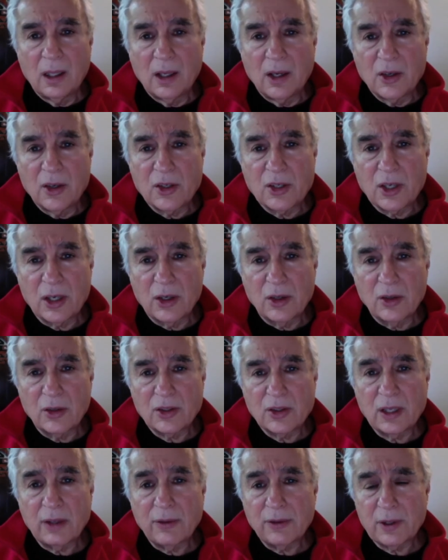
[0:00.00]
So
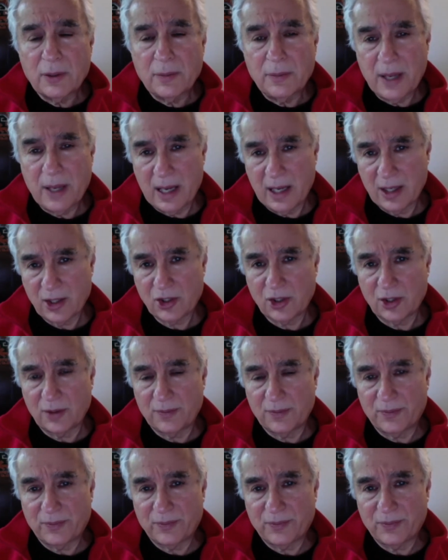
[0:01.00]
self-compassion.
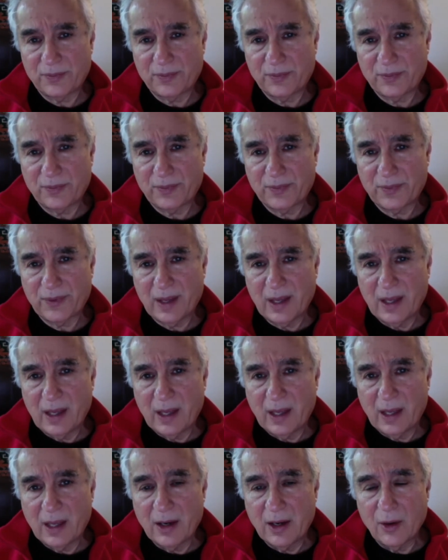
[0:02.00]

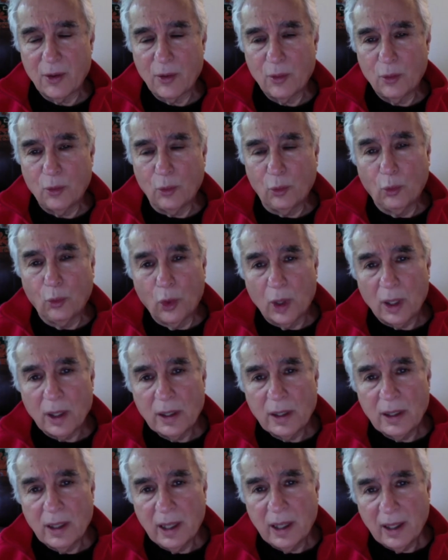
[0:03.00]
You know,
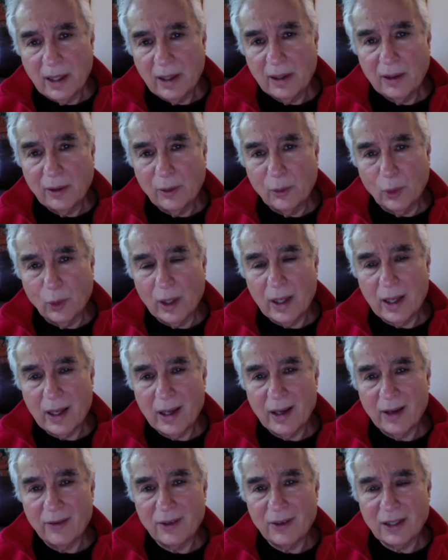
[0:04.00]
one way
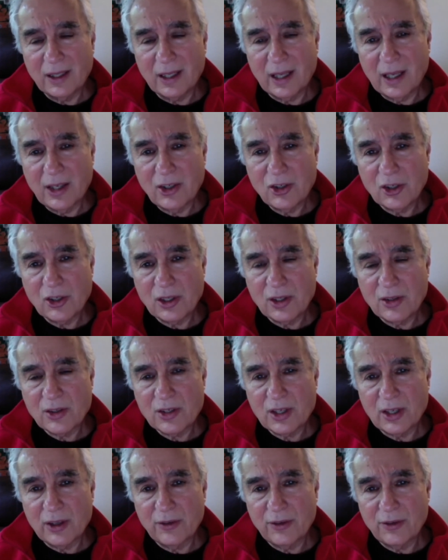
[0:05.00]
of engaging in
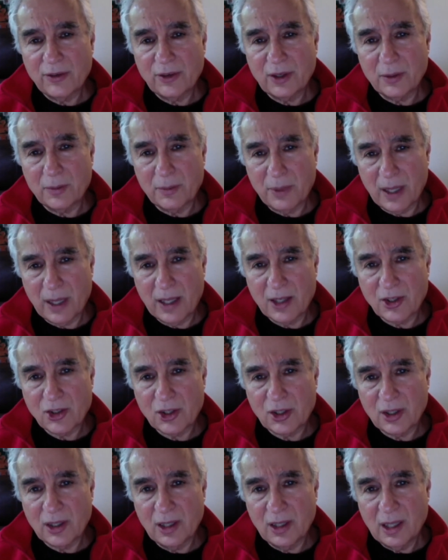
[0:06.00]

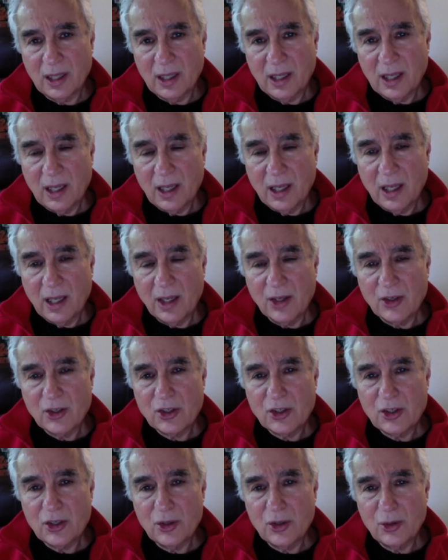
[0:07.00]
self-compassion
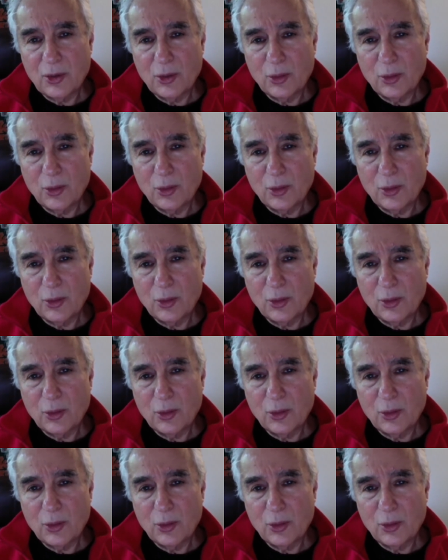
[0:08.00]
is to